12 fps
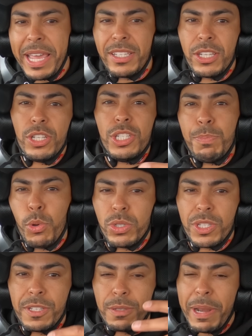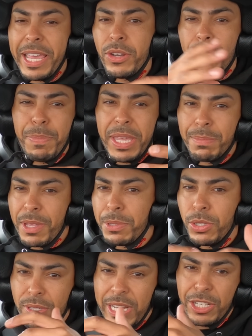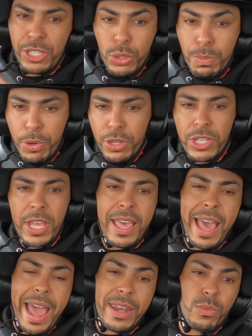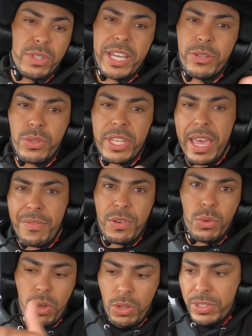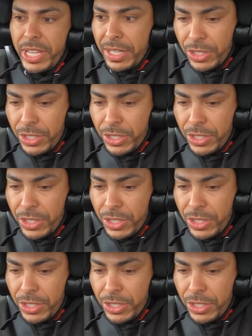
so the sports display on the BMW/Supras, and it will tell you the ethanol content.